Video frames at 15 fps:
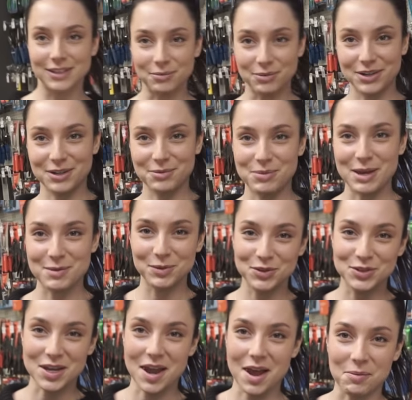I'm gonna be able
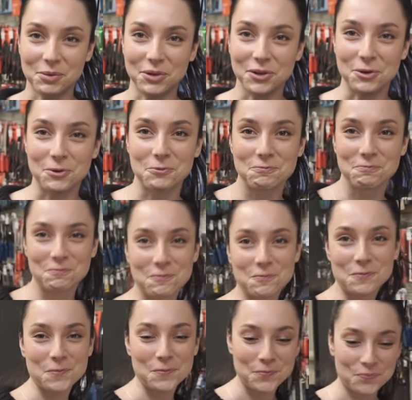to hammer you. Don't
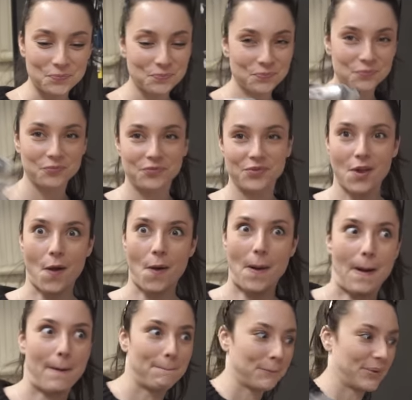hammer me.
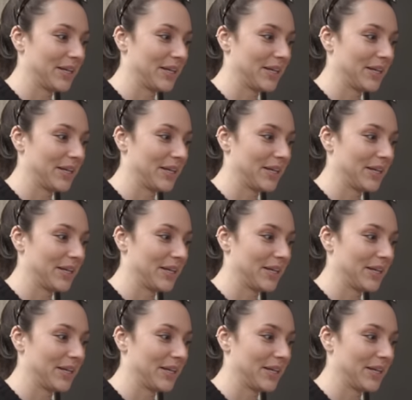It's like